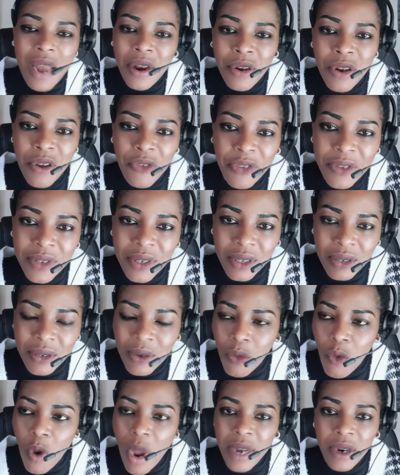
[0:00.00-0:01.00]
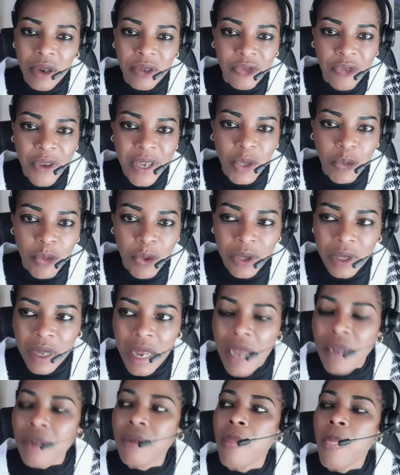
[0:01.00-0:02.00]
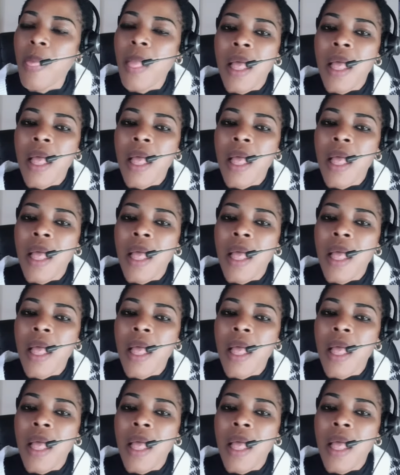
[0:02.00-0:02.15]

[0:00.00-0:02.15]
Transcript: don't know if it's quite on Facebook now.